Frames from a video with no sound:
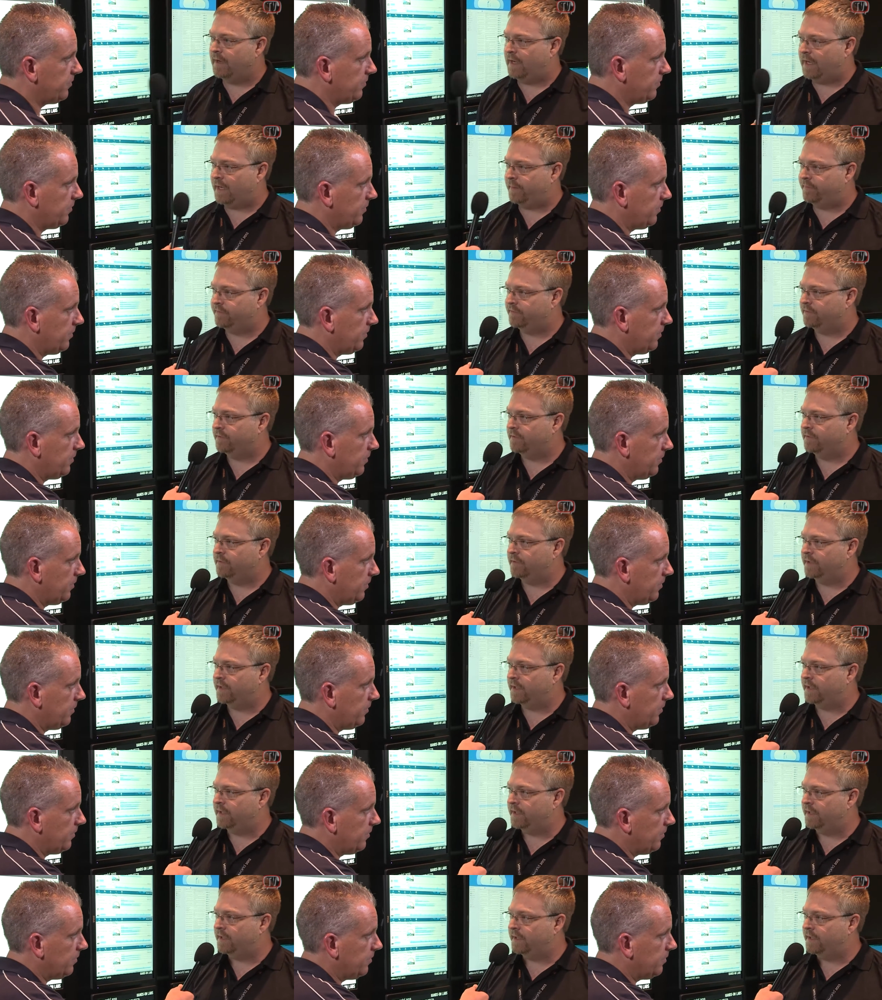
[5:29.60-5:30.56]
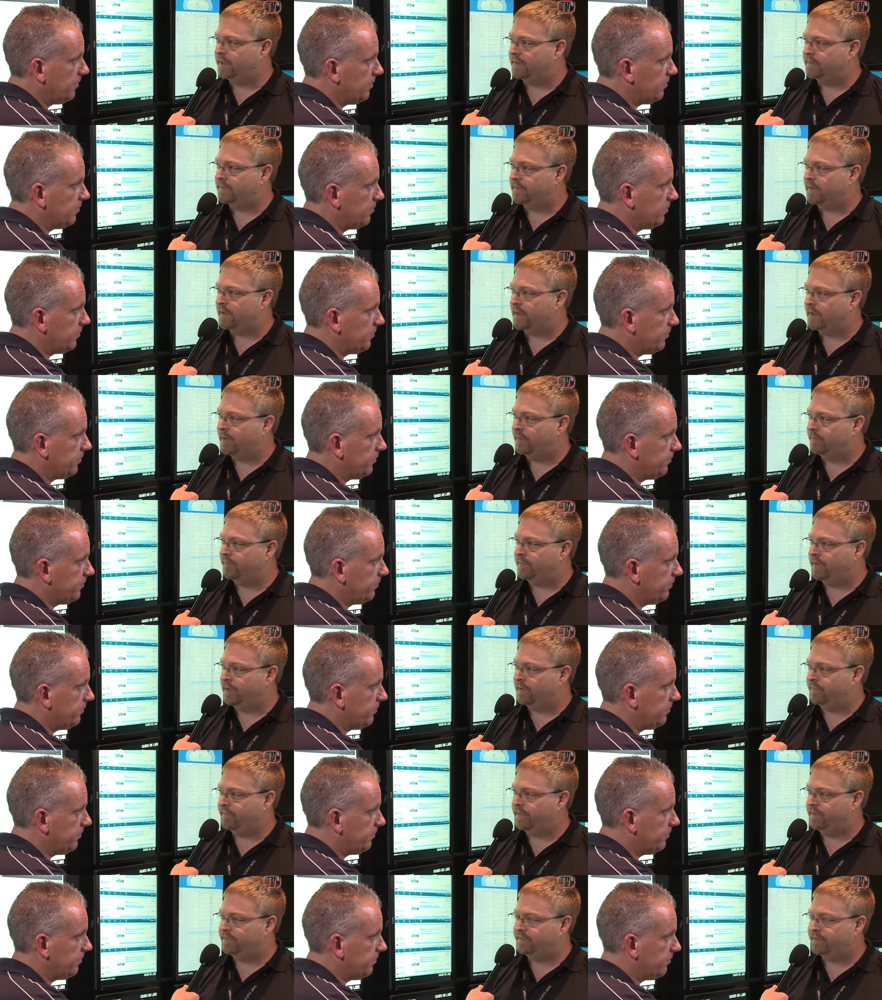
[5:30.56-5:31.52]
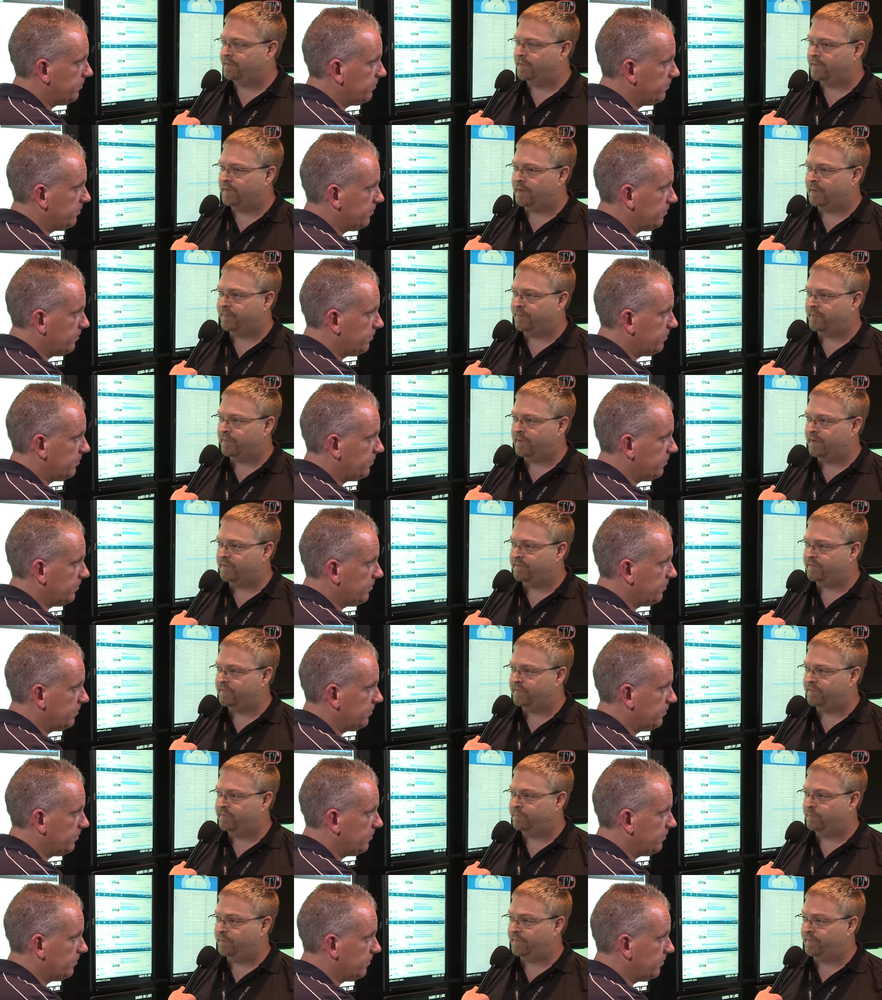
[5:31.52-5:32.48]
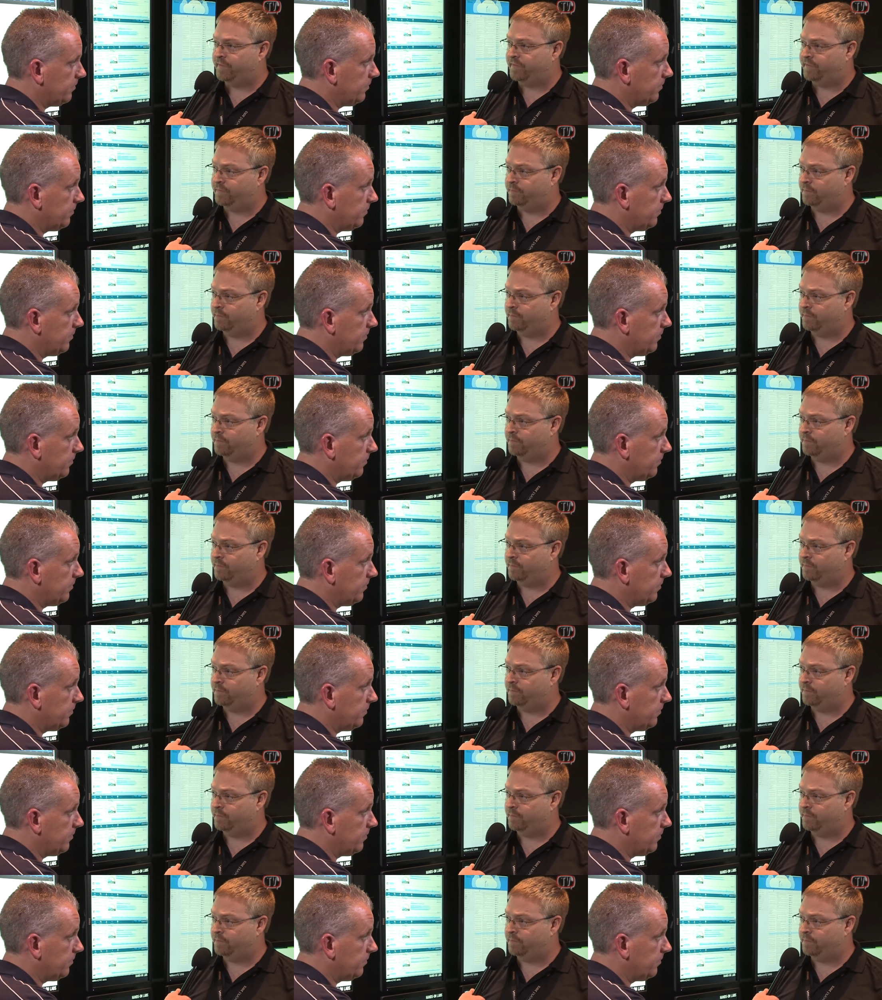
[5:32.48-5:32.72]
Speaker 1: Absolutely, and it, um, you know, vCenter operations with as